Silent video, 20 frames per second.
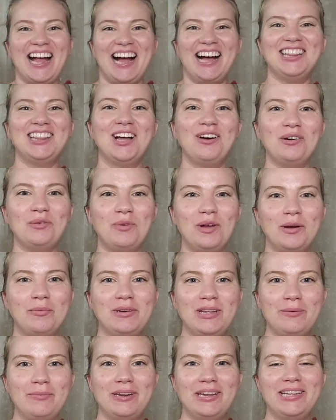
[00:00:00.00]
Hello and
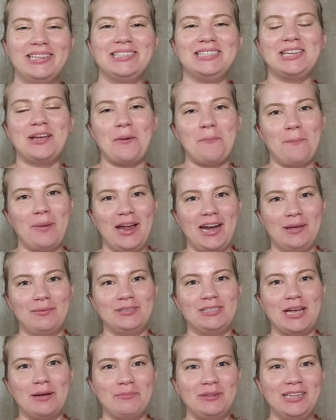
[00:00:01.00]
welcome to EB Knits. My name
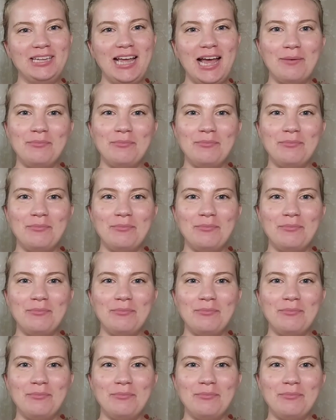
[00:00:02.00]
is Emily.